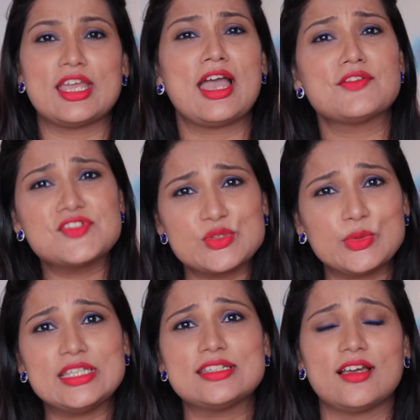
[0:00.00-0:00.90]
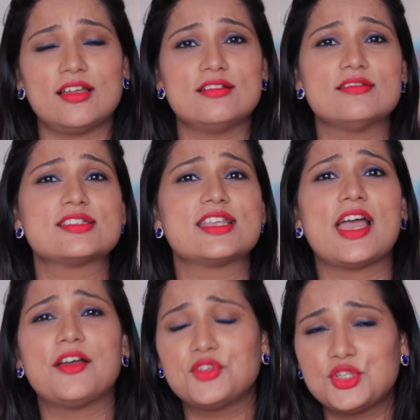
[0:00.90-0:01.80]
They have sweet colors, they
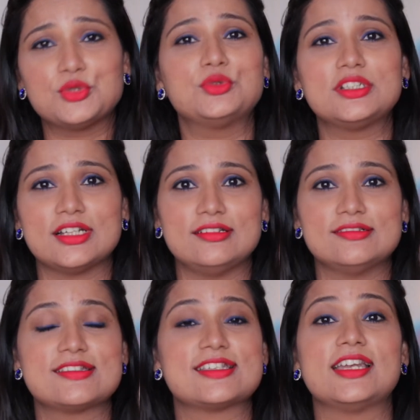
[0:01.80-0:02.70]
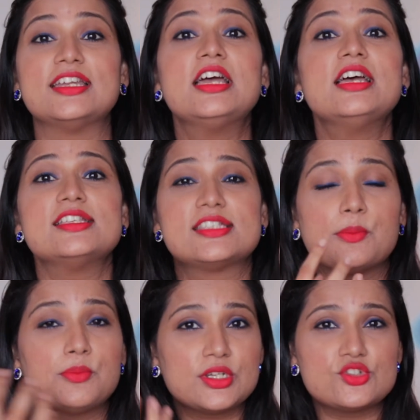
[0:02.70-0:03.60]
have cute colors and
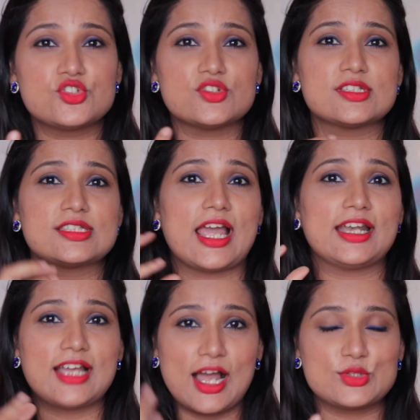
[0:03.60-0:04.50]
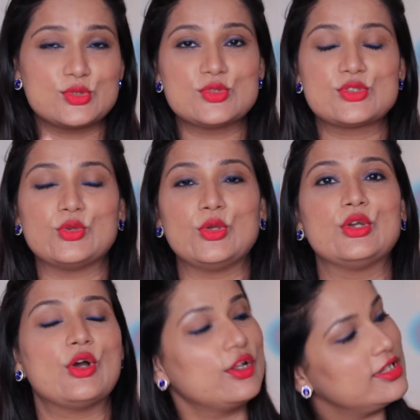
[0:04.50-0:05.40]
some pictures and cartoons
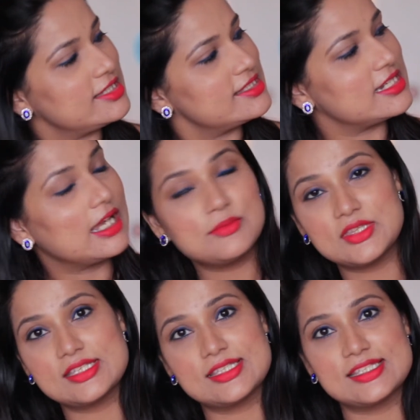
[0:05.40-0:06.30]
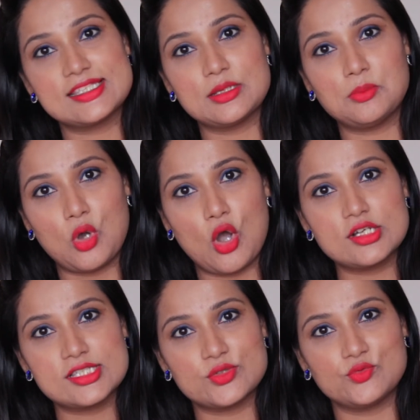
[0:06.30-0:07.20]
going on. This time this is the
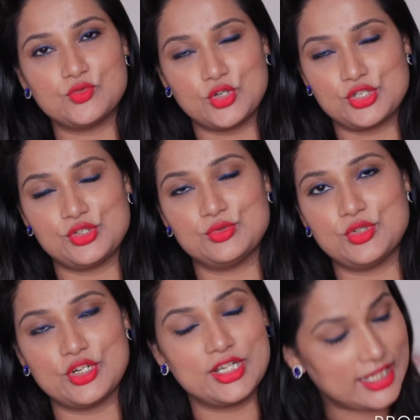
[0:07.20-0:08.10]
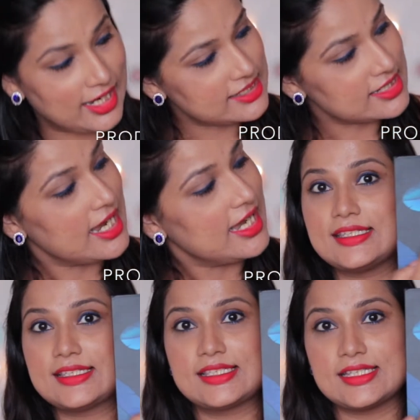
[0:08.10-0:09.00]
box what you're gonna get.
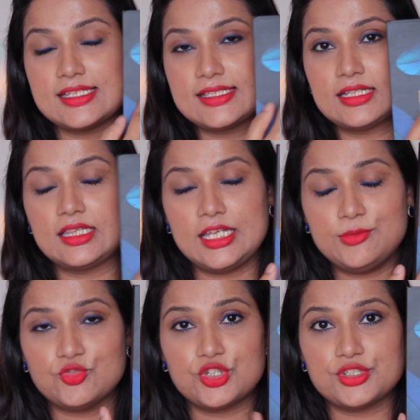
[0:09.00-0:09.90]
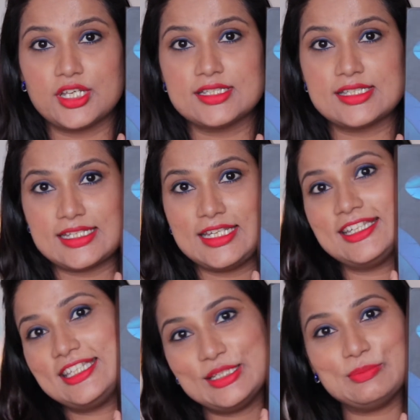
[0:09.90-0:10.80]
This is the theme what you can see,
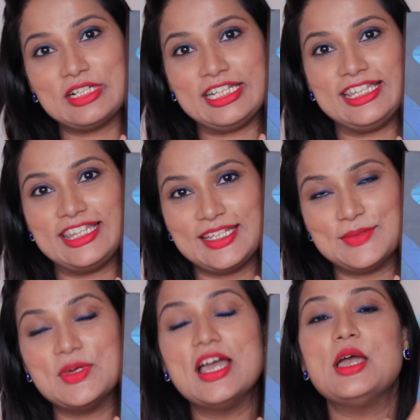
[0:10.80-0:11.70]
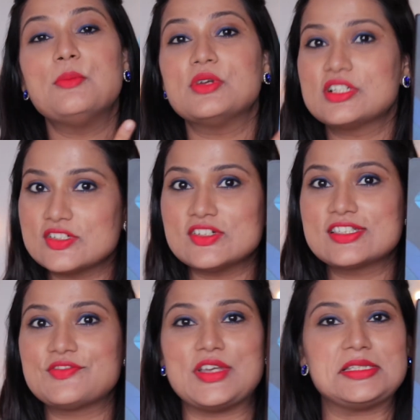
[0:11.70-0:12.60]
deep clean theme,
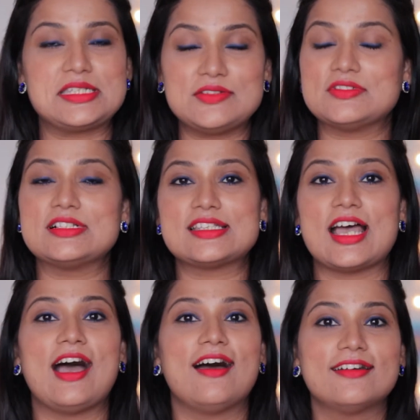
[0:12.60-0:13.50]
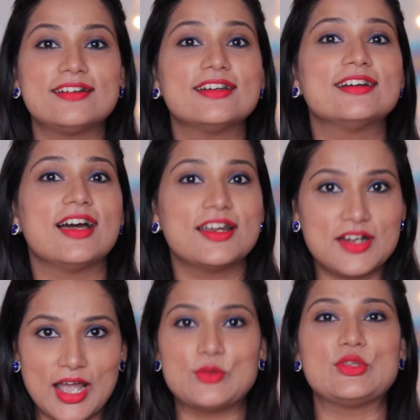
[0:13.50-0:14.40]
because festivals are
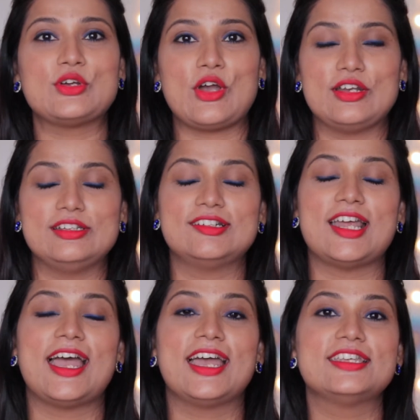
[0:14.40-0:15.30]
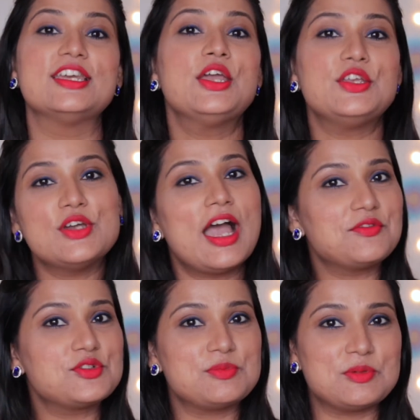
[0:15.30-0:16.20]
around the corner and you
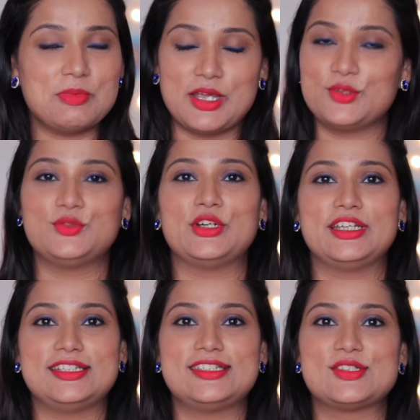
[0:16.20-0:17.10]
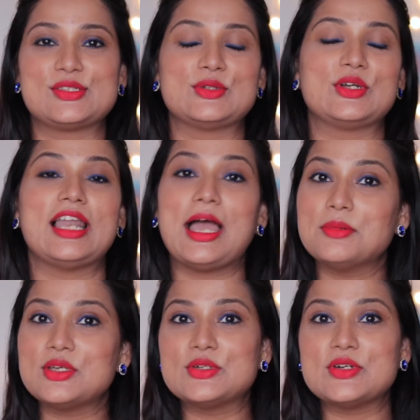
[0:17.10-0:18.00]
have to prepare for it. So
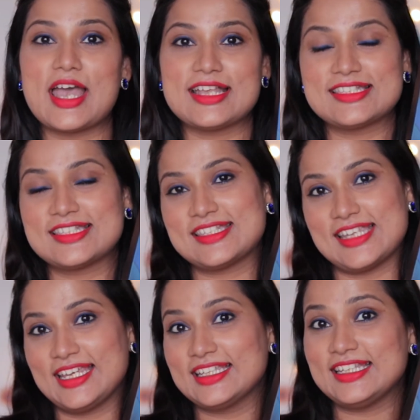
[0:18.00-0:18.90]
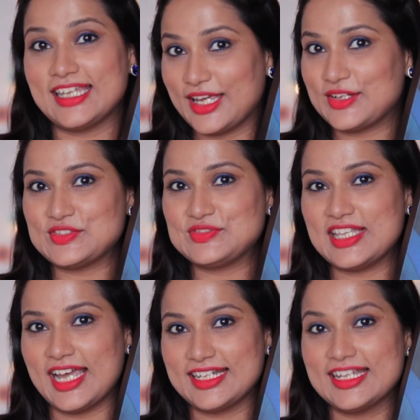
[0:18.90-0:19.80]
Glamego has taken care of
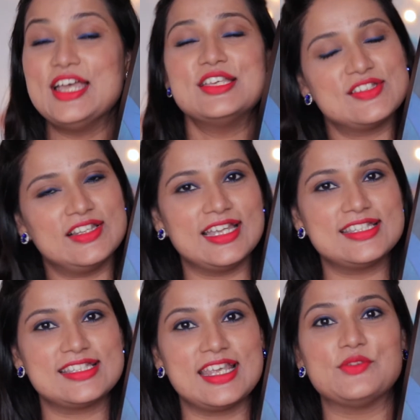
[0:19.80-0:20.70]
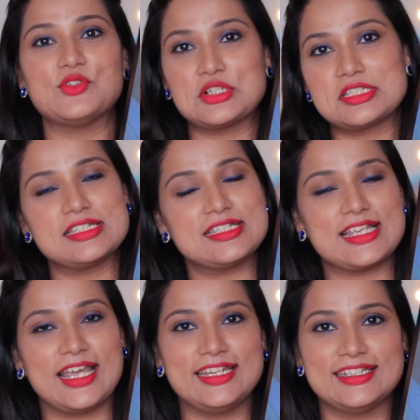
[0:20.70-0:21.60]
that. So let's see what's
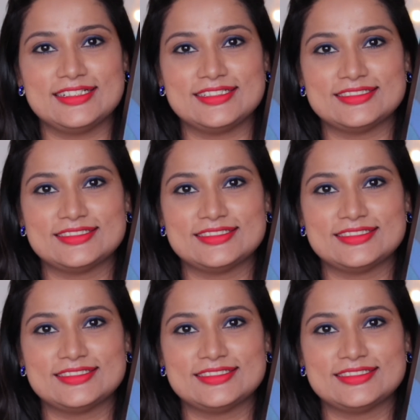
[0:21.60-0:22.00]
inside it.